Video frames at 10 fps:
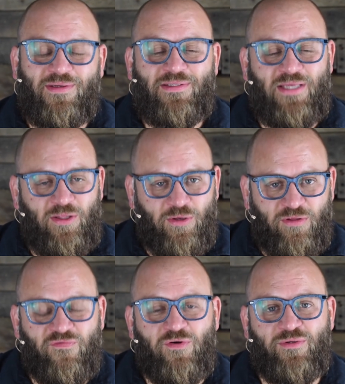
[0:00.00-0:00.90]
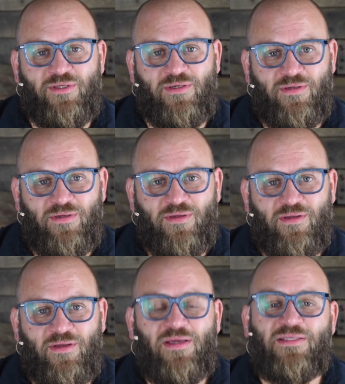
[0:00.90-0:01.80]
take a look at the fruit.
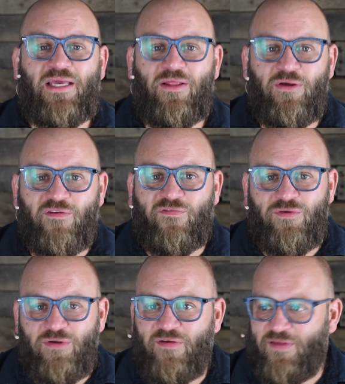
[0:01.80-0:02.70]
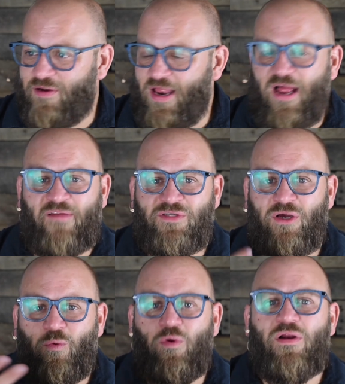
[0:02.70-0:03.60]
Take a look at the fruit of their lives.
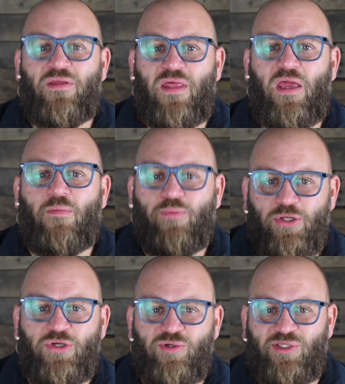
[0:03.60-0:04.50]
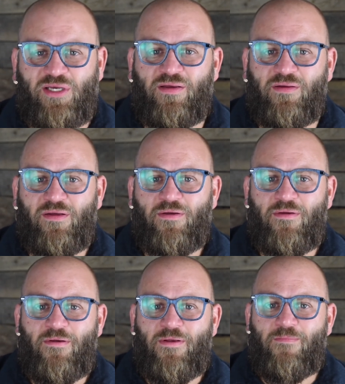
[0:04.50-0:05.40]
What are they producing?
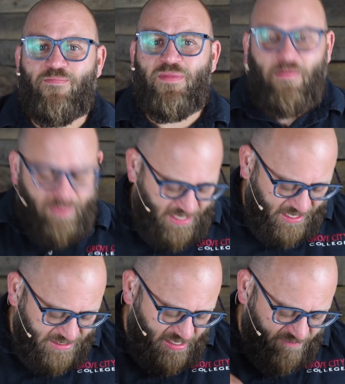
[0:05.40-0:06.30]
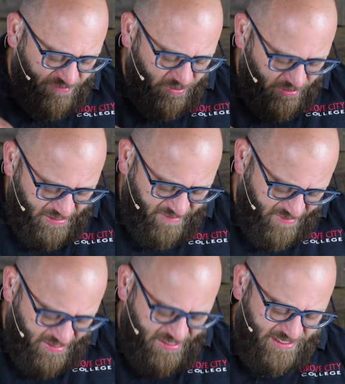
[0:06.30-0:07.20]
Because if you're
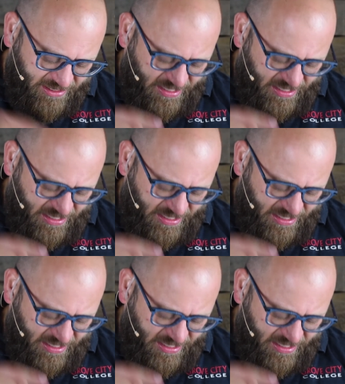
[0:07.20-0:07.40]
living this